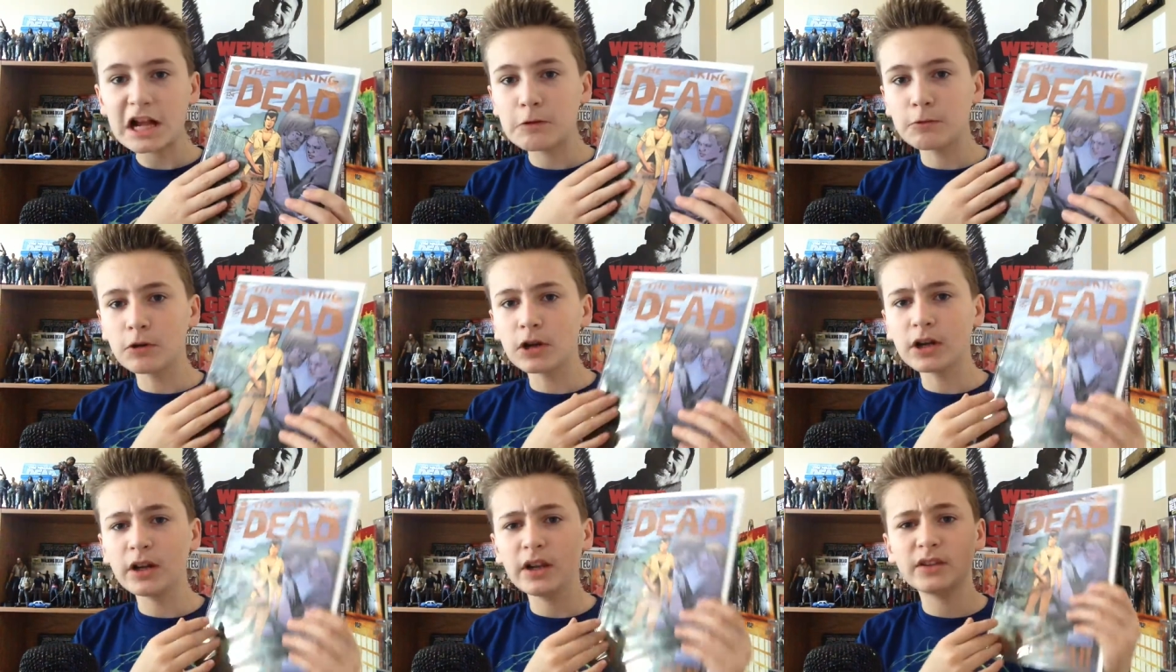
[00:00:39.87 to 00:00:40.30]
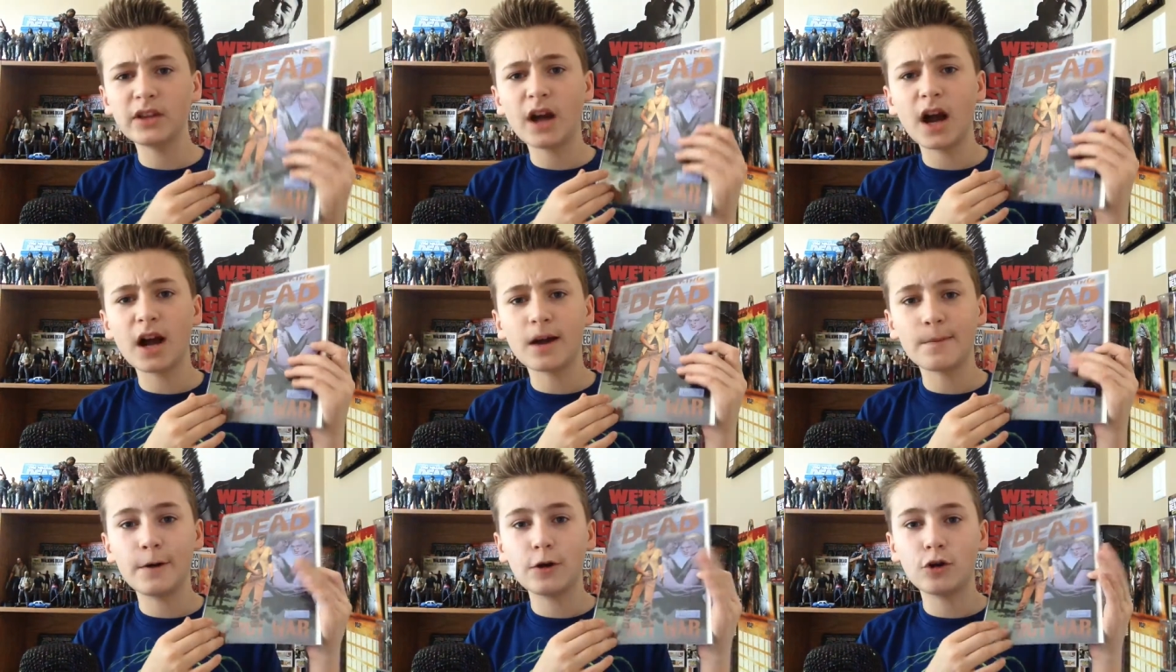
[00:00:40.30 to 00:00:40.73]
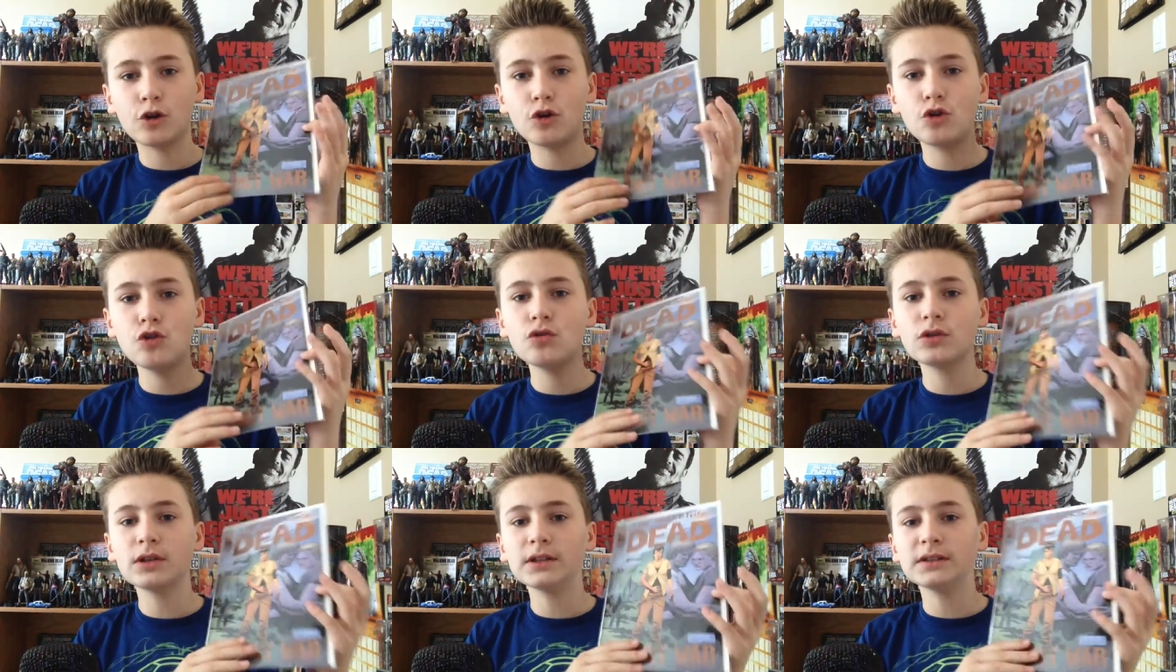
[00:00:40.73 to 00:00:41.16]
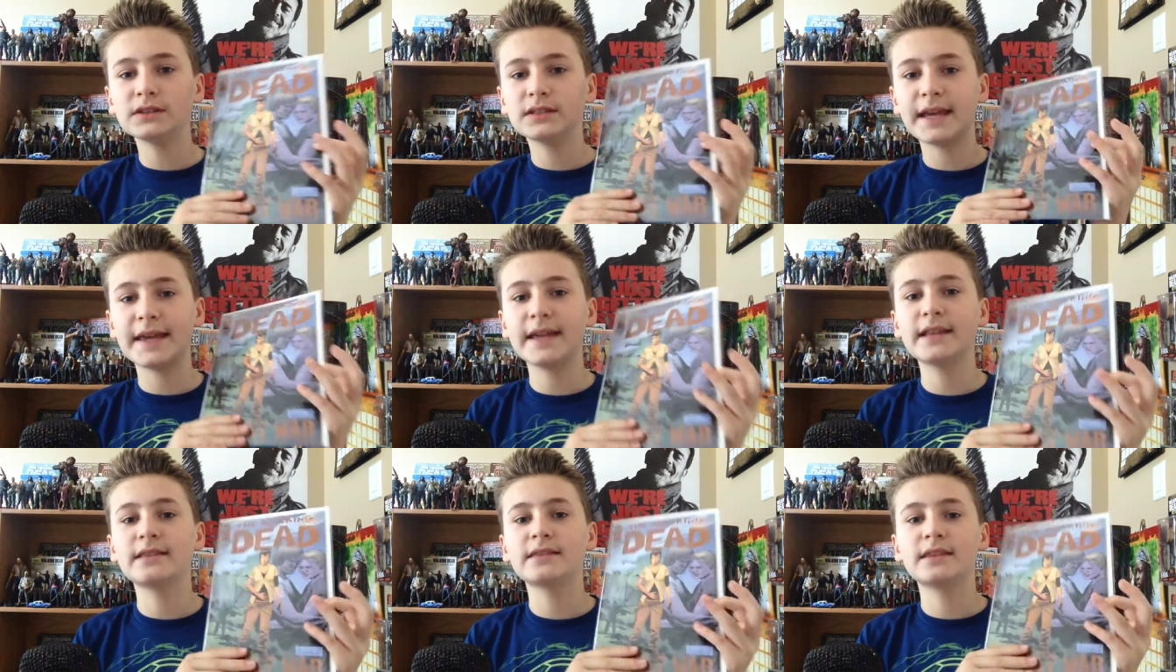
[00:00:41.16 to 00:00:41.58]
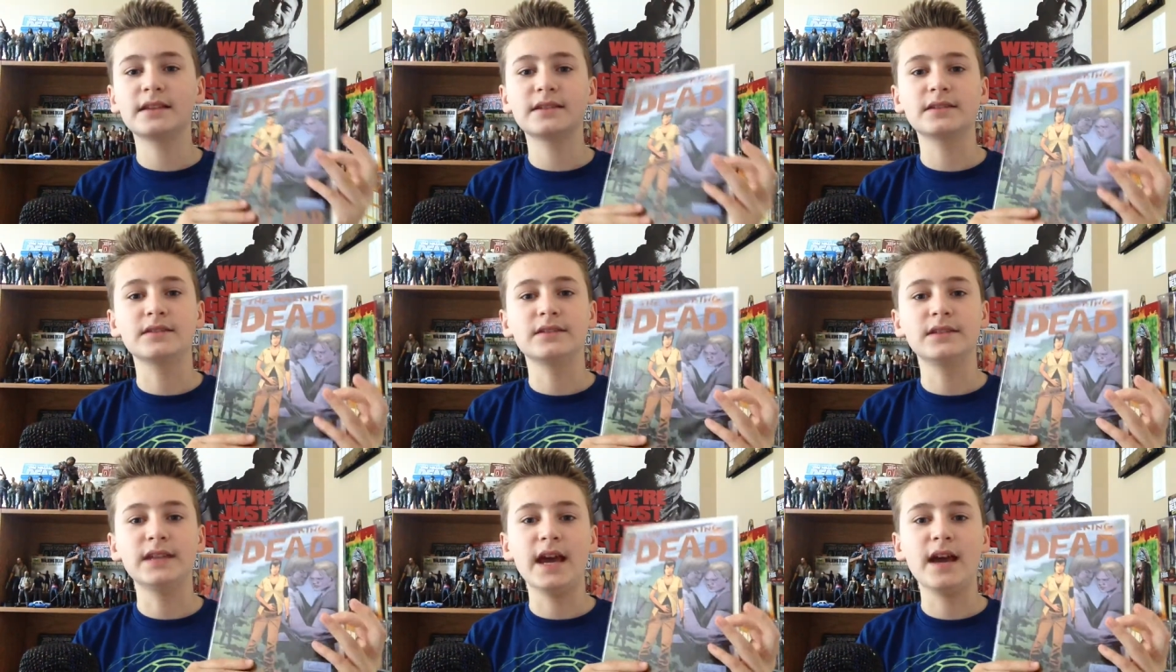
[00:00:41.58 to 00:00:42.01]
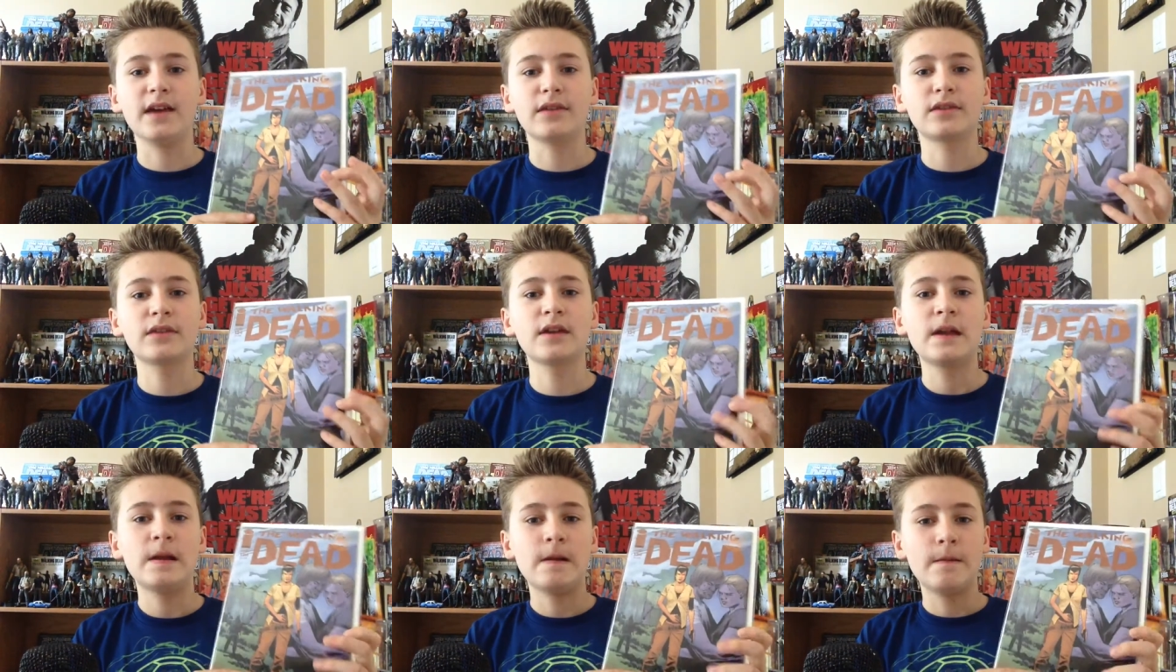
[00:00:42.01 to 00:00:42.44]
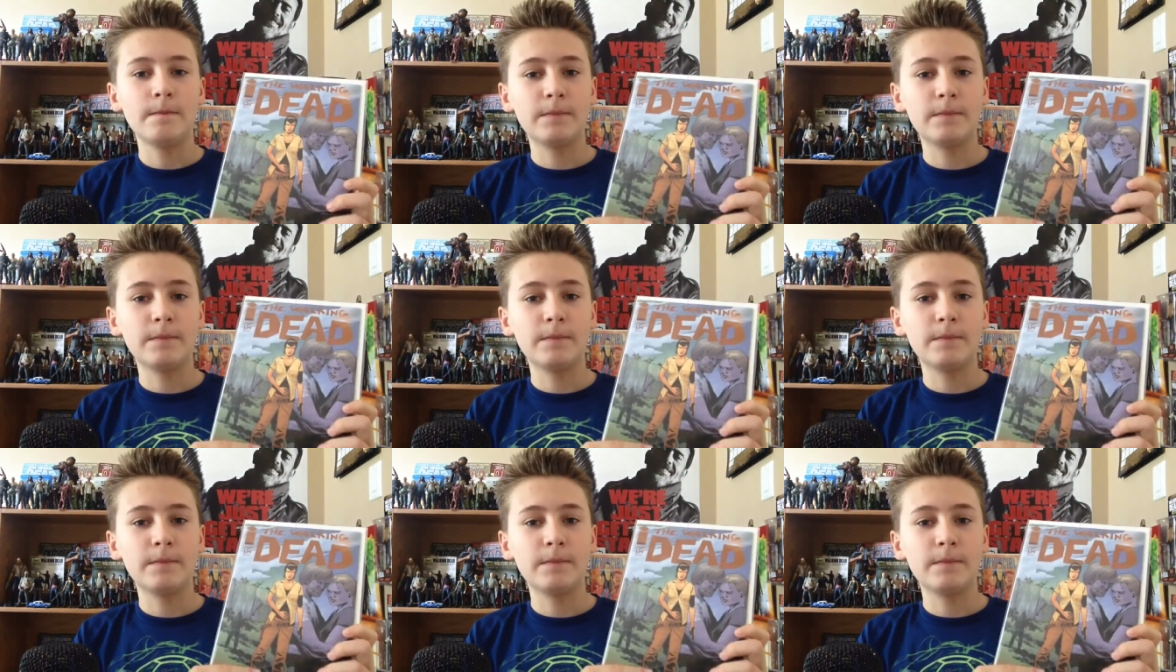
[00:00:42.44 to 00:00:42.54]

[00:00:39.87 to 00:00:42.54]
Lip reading: we're going to talk about who could take this death,